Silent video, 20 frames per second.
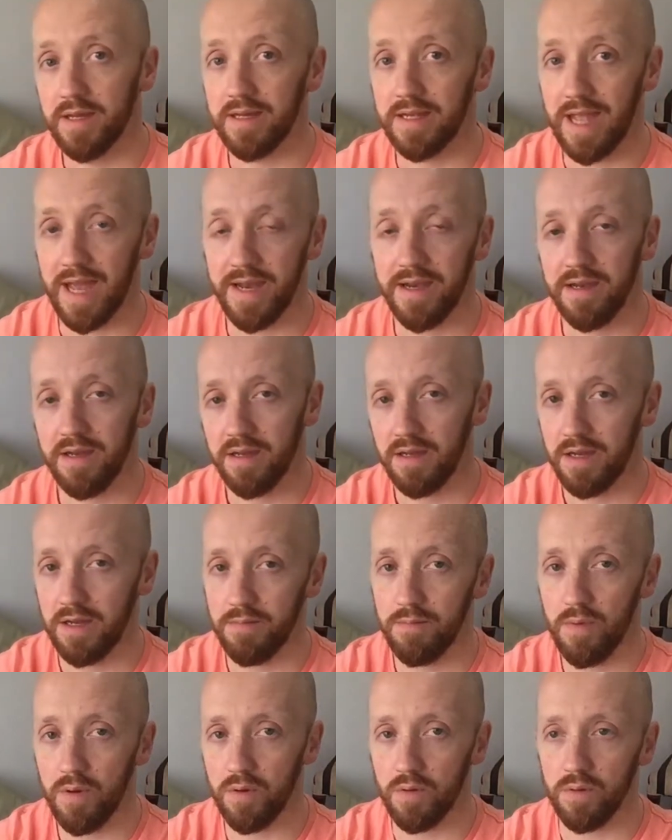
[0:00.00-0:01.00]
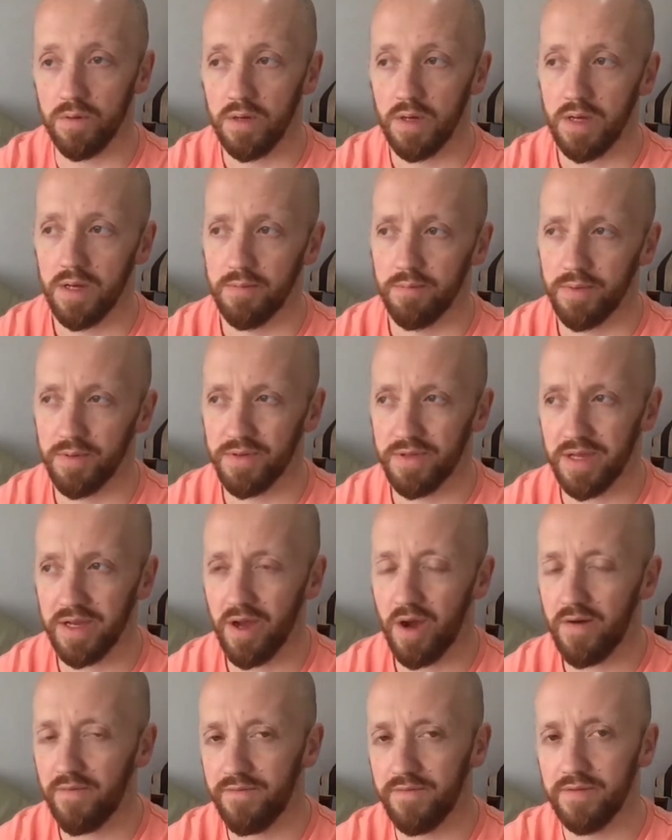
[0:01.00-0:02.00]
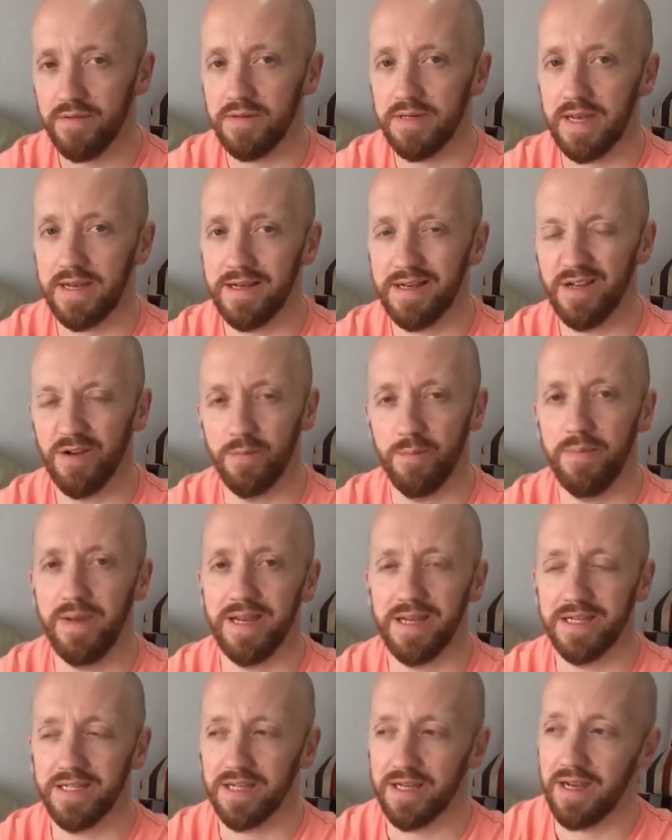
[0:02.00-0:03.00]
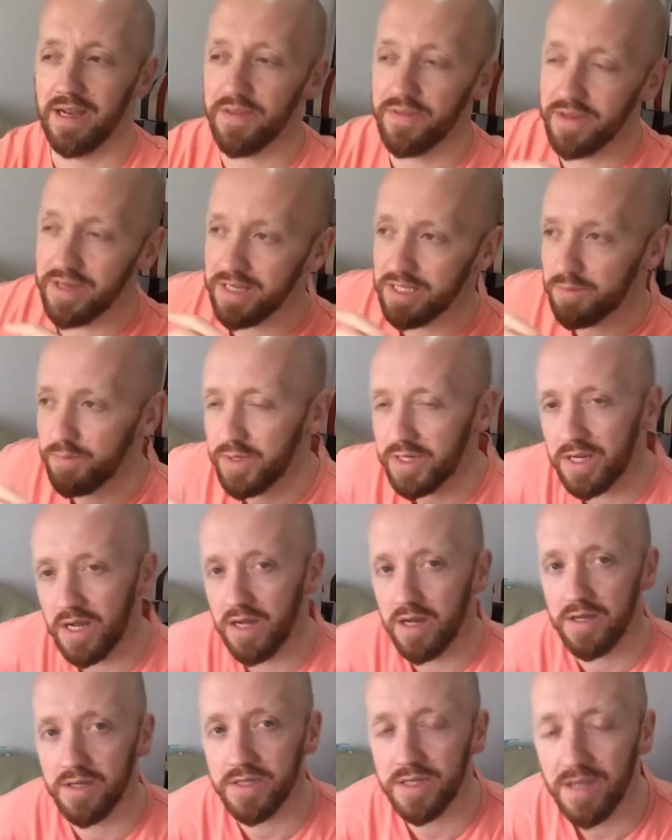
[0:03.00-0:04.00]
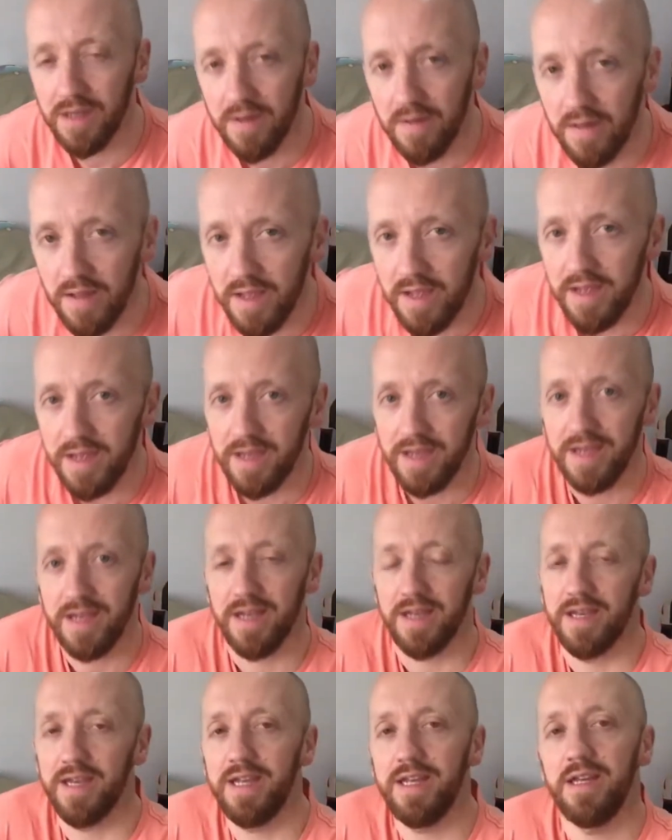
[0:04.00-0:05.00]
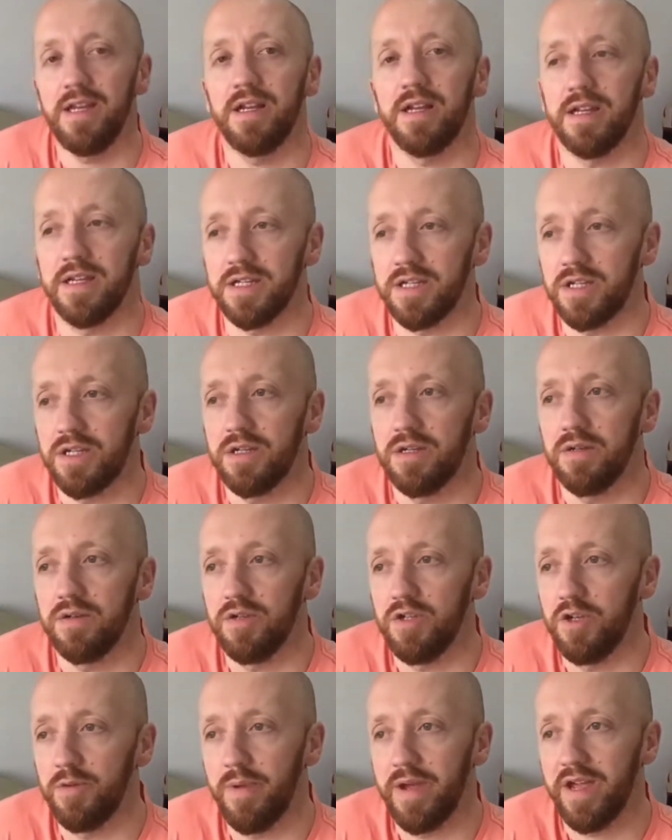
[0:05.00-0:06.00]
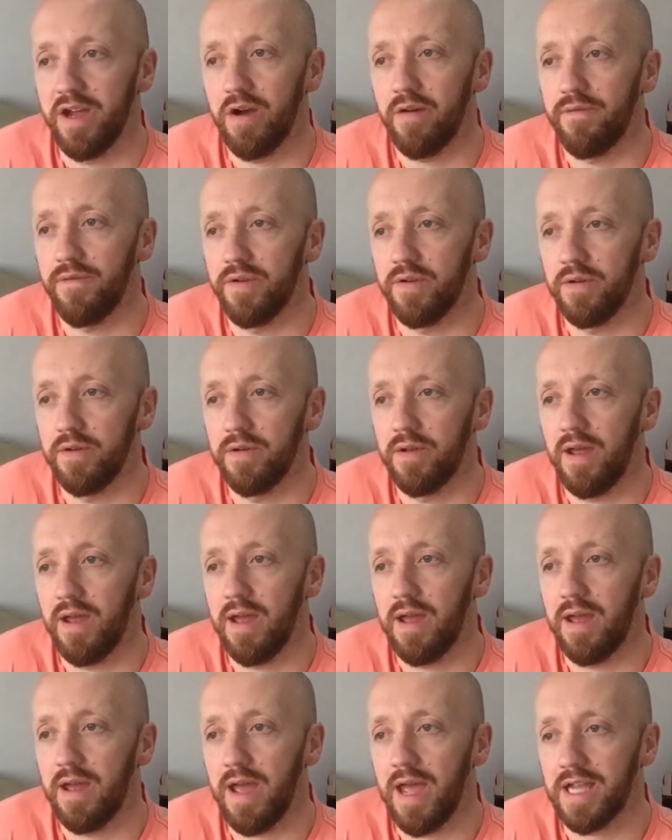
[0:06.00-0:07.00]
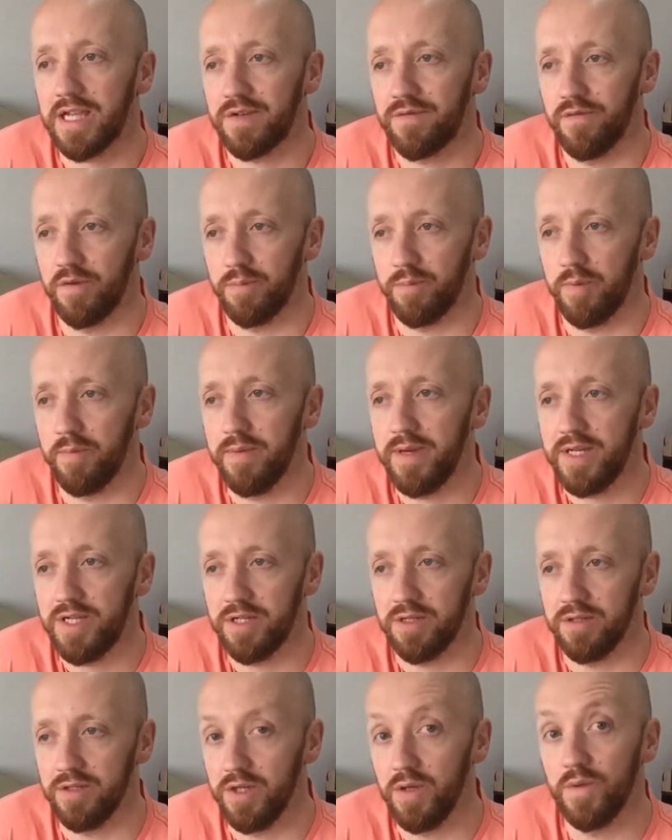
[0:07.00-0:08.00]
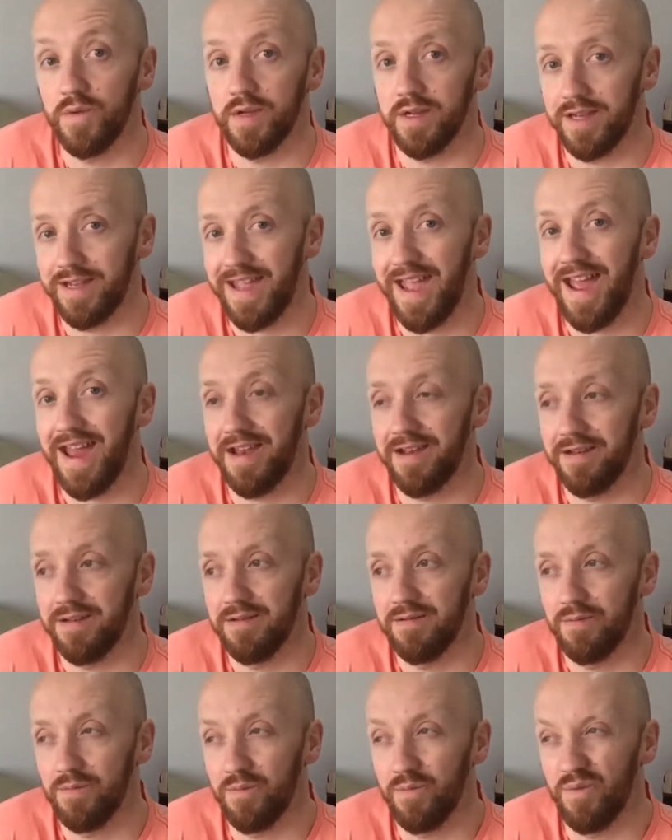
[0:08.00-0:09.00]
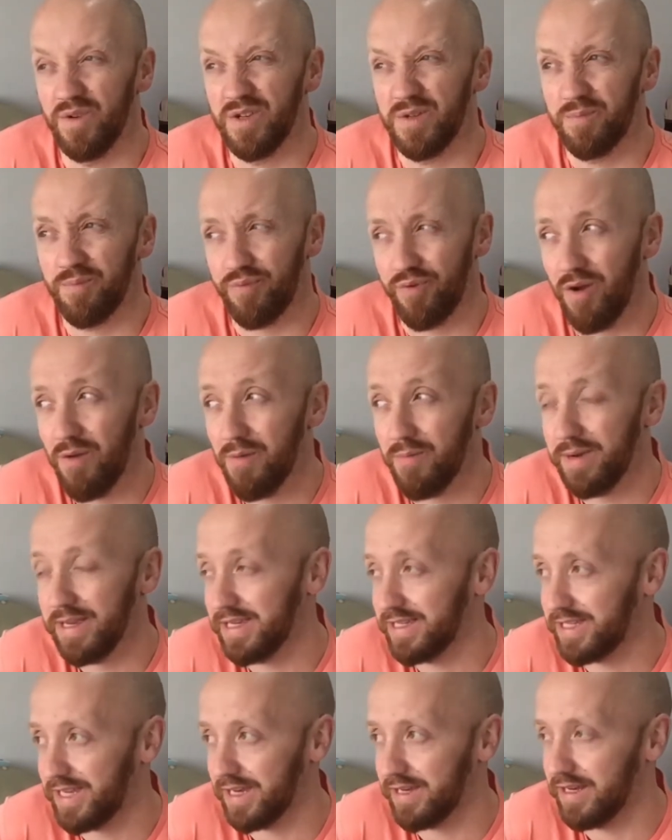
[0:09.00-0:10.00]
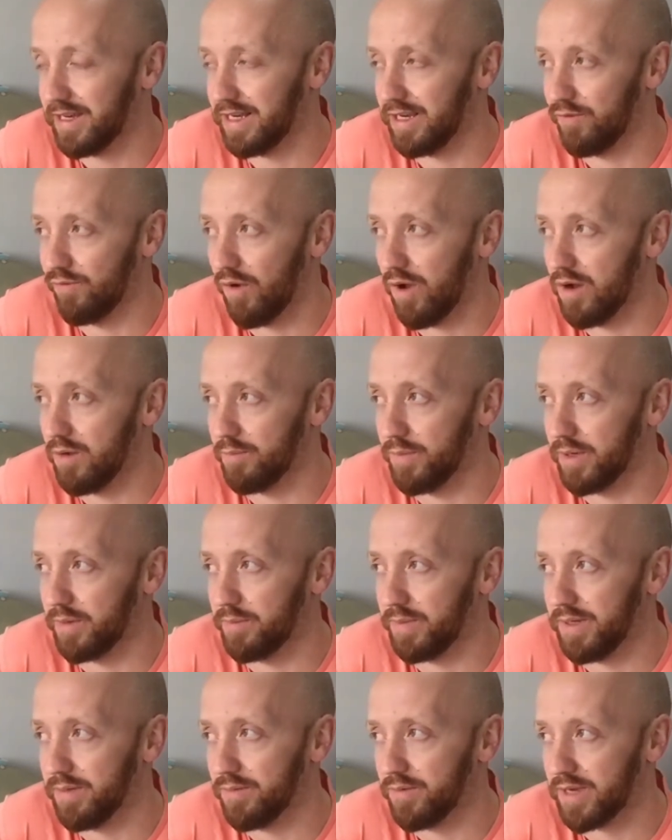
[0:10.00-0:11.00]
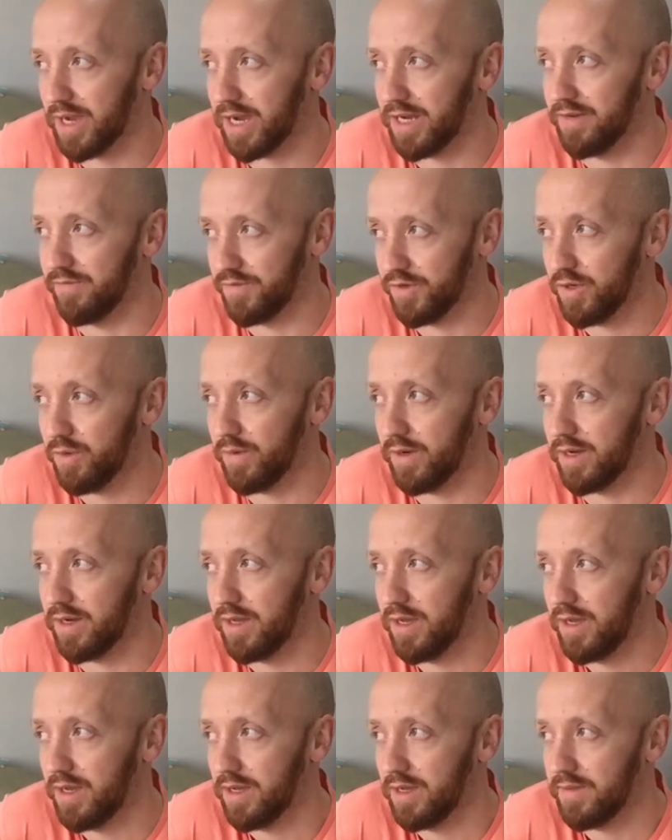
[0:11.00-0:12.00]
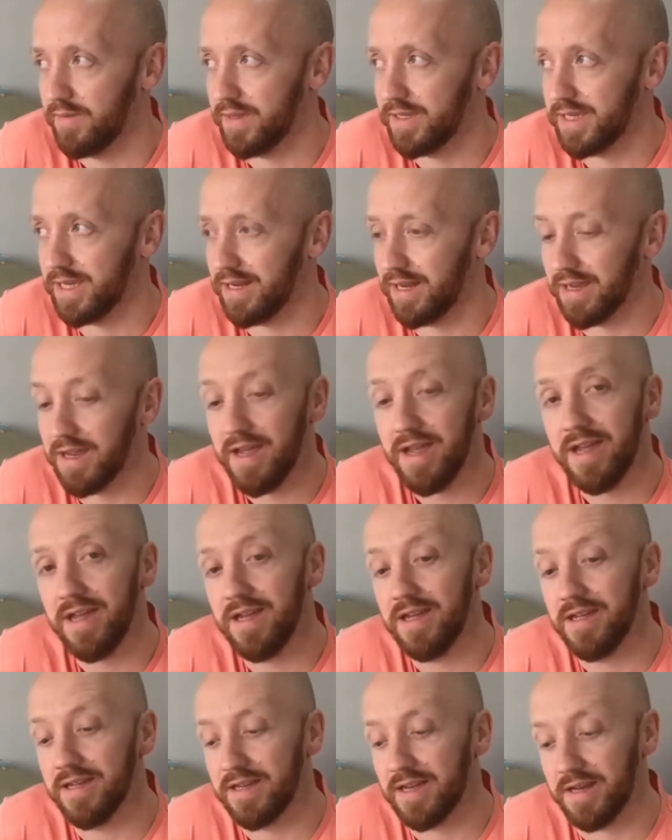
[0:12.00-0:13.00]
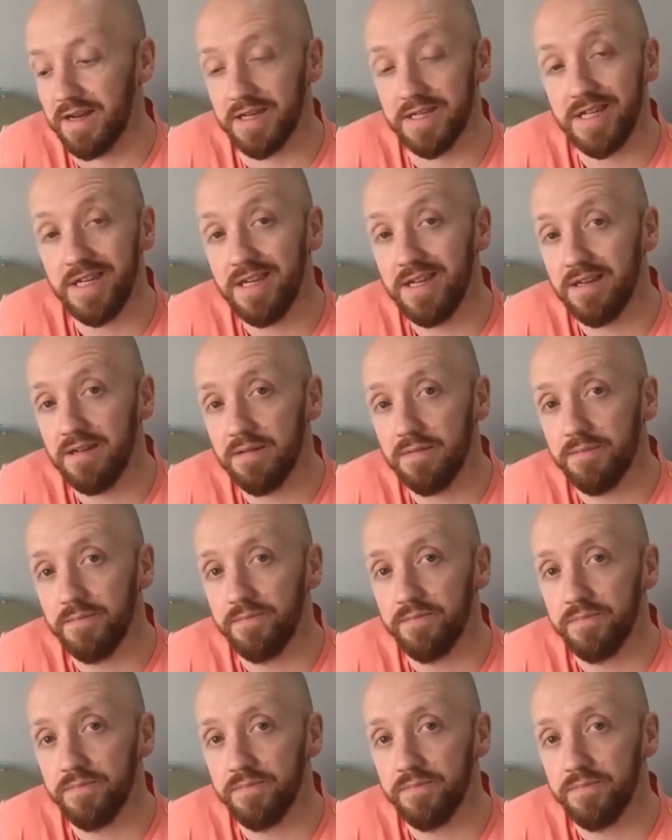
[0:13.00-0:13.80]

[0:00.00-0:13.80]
Can and må. But they often get a little mixed, and I think it's because in English you may often ask for permission using can, which probably is technically wrong, but people kind of do it. They say like, hey, can I sit here?